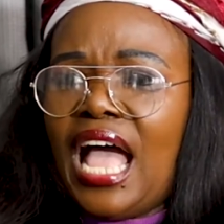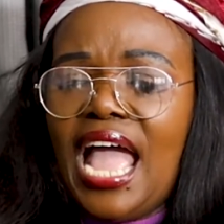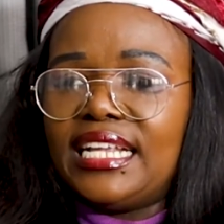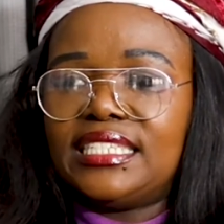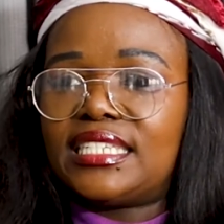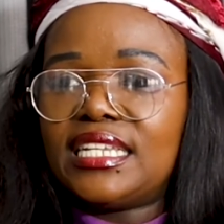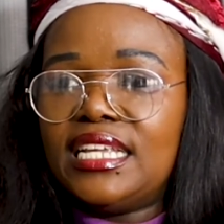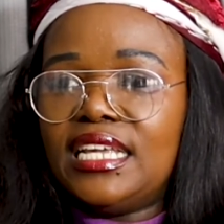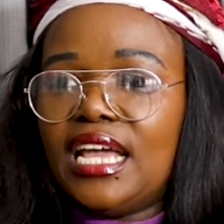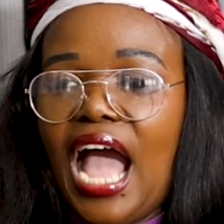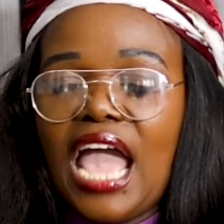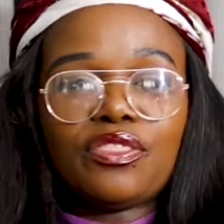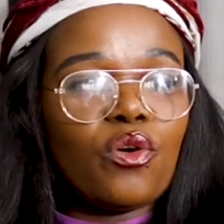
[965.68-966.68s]
resigned.
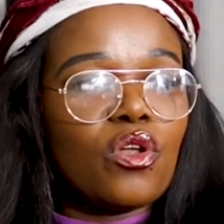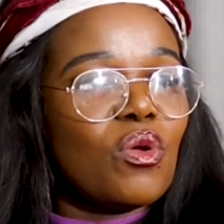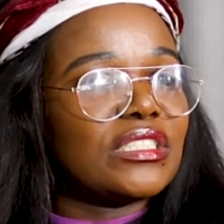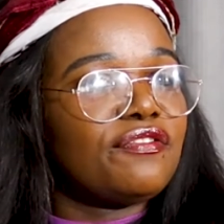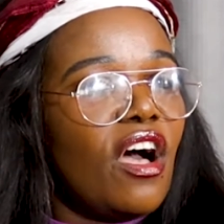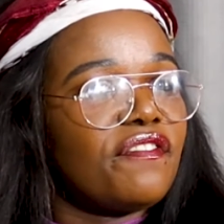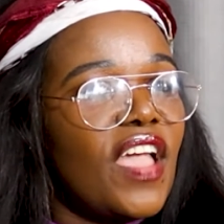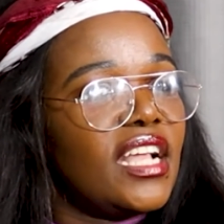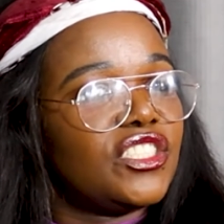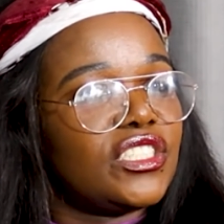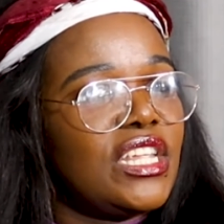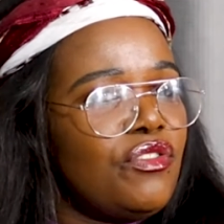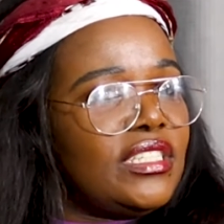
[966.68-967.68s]
I thought it was
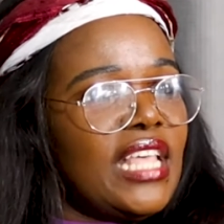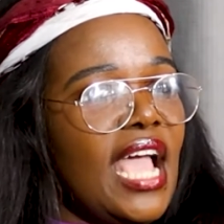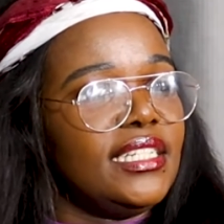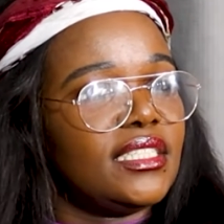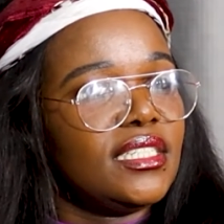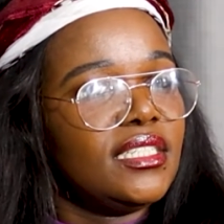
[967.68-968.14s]
far-fetched. He resigned.